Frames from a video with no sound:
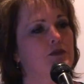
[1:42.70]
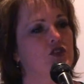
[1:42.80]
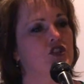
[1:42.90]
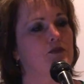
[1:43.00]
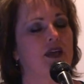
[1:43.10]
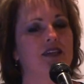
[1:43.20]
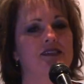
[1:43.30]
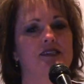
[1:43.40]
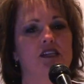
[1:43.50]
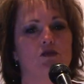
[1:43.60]
membership and
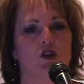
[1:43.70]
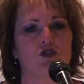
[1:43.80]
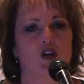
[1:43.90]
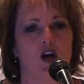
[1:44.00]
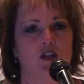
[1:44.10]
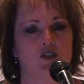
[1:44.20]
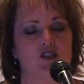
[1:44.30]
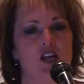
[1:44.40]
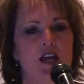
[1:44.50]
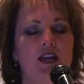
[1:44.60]

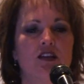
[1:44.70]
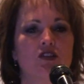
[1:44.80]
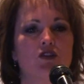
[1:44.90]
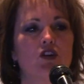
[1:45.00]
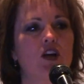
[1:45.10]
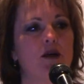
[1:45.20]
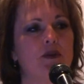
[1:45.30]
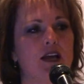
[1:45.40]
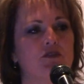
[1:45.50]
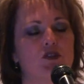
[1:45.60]
$0. So they're
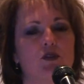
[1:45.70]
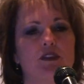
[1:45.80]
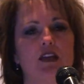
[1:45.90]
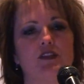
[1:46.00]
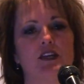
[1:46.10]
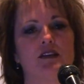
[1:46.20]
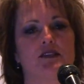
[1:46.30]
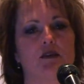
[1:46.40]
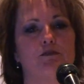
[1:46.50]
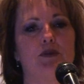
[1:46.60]
coming after what they think
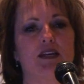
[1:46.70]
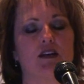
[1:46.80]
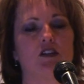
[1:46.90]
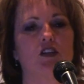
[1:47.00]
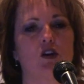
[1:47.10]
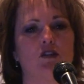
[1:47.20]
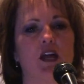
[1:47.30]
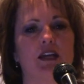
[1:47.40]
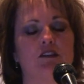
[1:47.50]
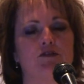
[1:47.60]
is the big
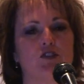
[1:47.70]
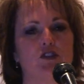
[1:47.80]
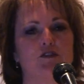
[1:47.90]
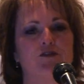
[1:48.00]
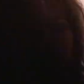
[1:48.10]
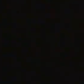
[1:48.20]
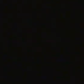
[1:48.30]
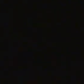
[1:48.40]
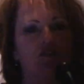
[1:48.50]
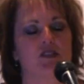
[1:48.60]
low-lying fruit.
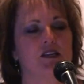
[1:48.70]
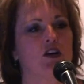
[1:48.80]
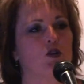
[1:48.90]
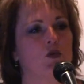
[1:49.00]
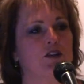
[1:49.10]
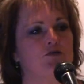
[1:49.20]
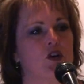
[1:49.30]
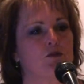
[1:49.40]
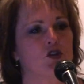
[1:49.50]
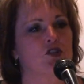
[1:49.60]
5,000 Garawan
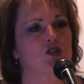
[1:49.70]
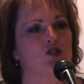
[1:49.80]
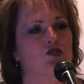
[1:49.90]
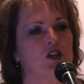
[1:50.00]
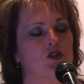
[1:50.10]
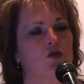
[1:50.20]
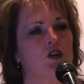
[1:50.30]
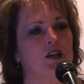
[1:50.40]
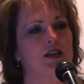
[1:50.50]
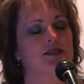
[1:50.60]
farm workers they're trying to
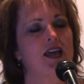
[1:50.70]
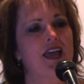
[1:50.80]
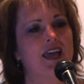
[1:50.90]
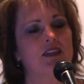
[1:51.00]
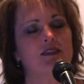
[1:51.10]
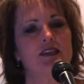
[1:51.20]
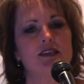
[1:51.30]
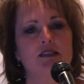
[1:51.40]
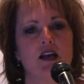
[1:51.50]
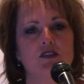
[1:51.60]
organize, and
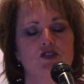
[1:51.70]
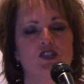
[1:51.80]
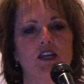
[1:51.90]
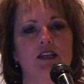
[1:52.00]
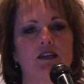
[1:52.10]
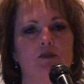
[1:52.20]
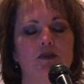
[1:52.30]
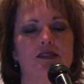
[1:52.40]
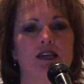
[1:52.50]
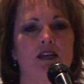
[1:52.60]
these guys are standing up
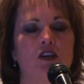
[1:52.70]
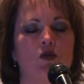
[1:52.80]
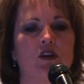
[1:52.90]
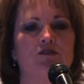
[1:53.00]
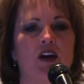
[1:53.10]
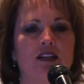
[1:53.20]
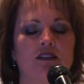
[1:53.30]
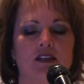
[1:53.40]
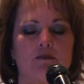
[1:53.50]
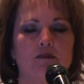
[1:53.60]
and saying no and
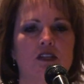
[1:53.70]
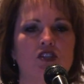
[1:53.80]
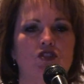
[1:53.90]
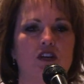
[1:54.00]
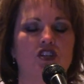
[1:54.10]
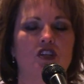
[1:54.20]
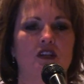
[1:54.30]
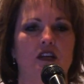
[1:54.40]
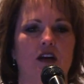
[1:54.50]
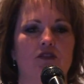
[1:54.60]
fighting the administration,
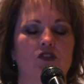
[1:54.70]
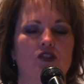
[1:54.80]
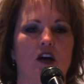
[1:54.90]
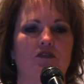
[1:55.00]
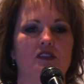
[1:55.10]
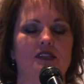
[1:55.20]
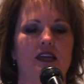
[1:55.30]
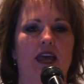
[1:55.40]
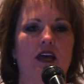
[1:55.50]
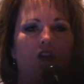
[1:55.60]
the governor's office,
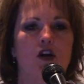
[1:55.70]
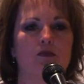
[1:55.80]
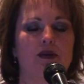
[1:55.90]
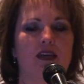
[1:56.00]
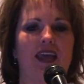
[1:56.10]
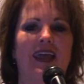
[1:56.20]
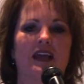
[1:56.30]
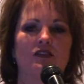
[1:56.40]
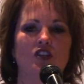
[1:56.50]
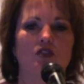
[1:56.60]
the ALRB,
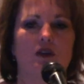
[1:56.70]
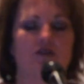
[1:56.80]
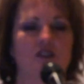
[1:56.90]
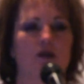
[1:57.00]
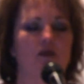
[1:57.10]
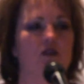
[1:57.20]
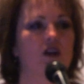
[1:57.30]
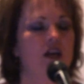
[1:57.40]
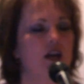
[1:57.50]
and the UFW.